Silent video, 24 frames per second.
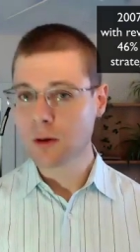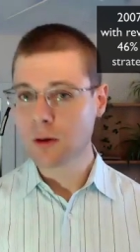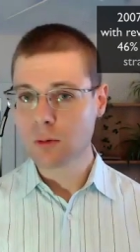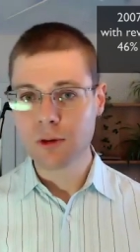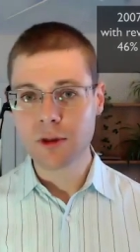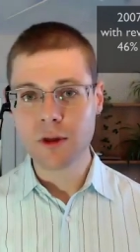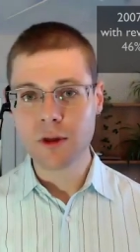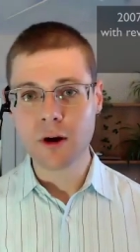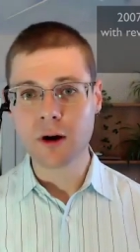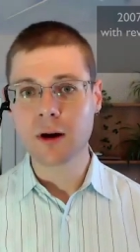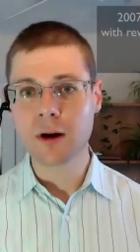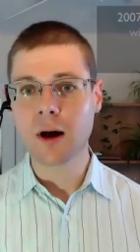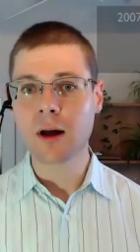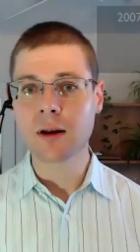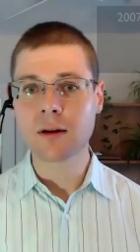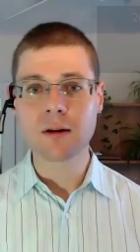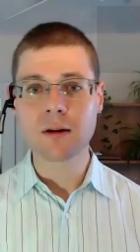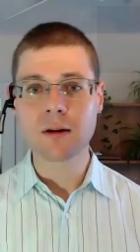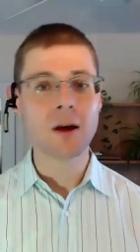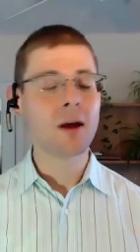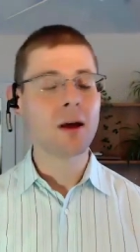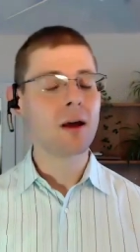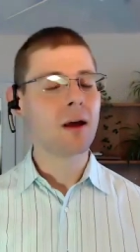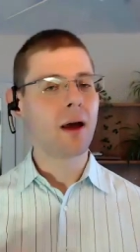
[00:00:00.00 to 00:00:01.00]
with their gut
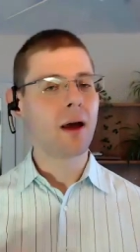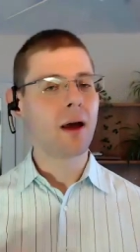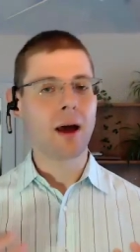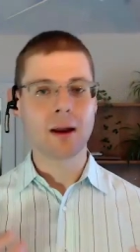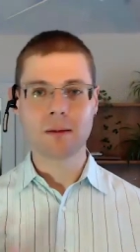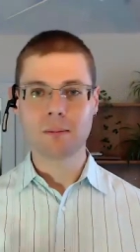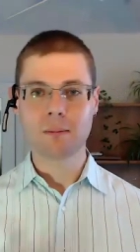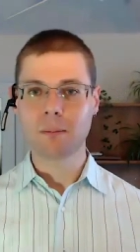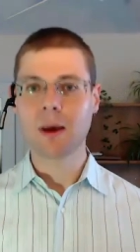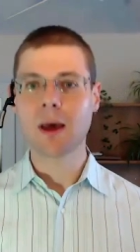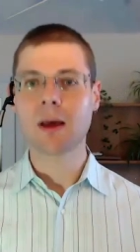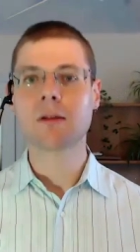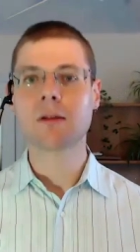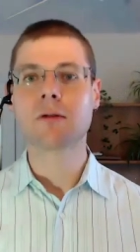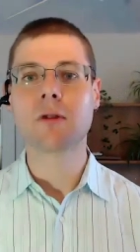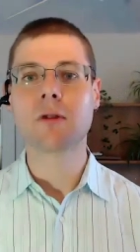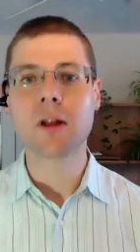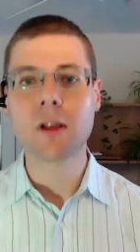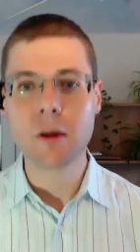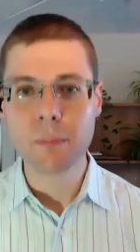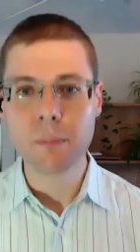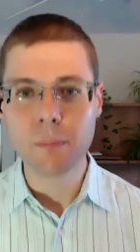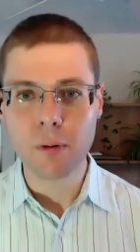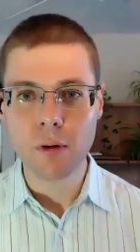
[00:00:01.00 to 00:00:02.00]
and made
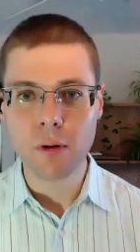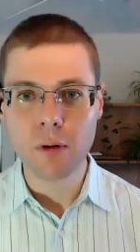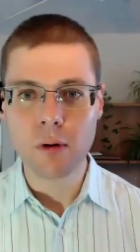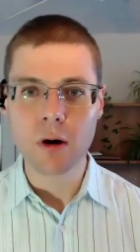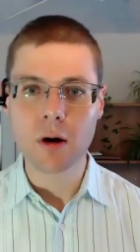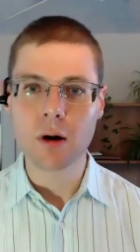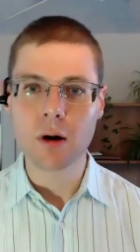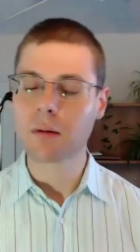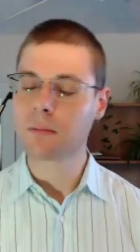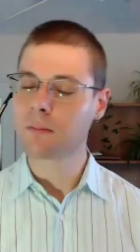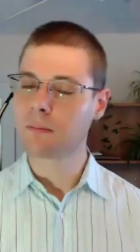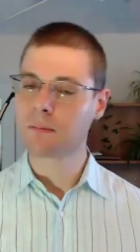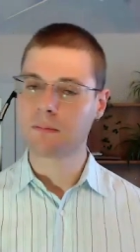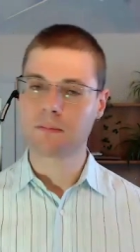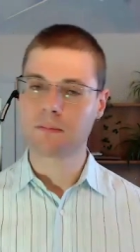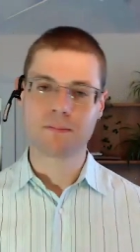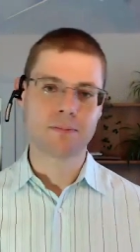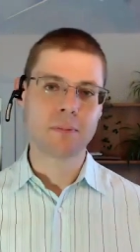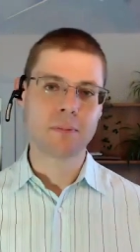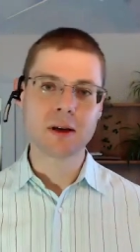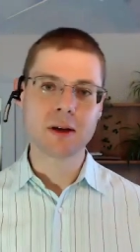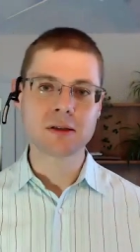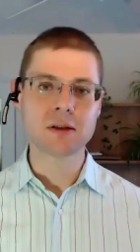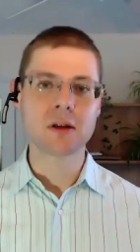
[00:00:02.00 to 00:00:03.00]
really poor
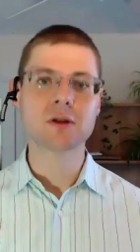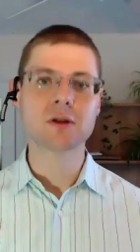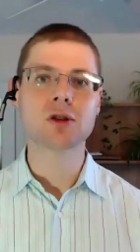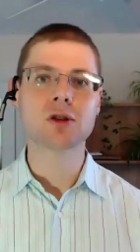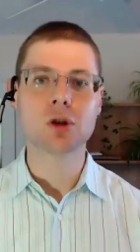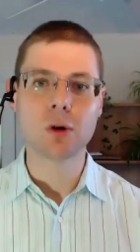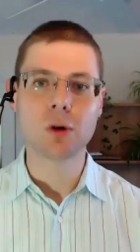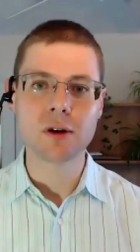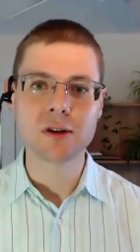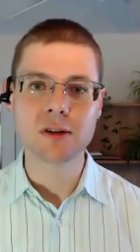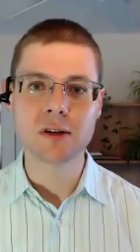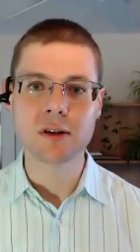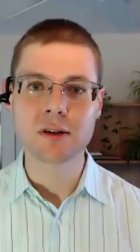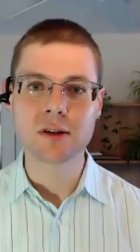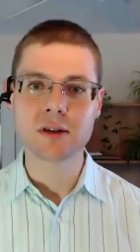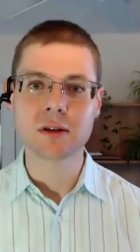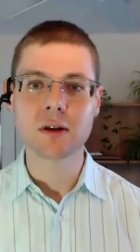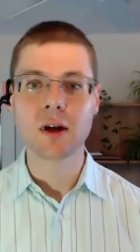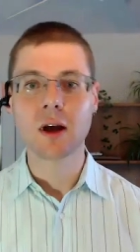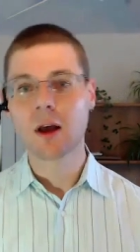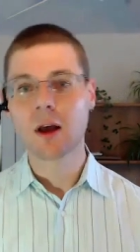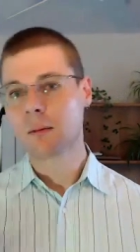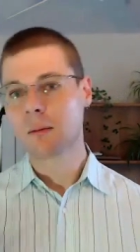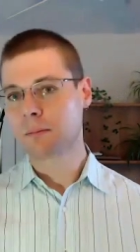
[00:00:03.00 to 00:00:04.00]
business choices,
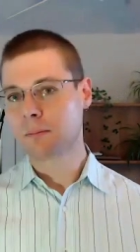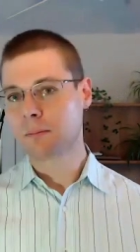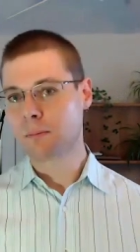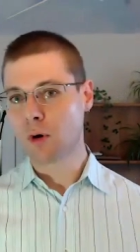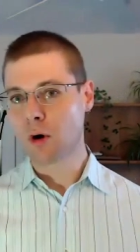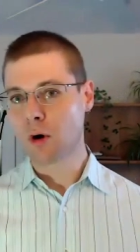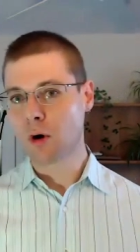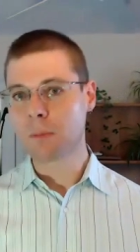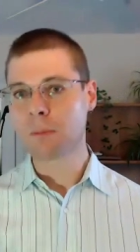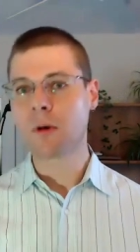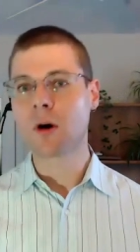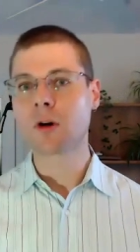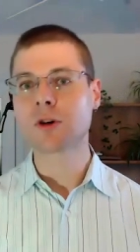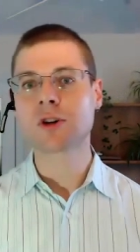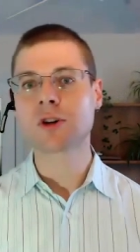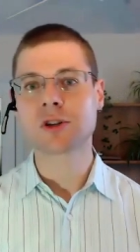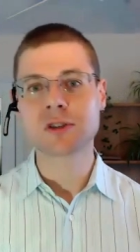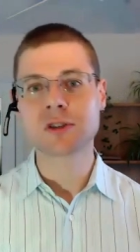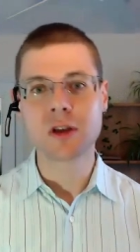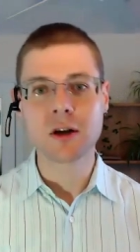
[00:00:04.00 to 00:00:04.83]
poor mergers and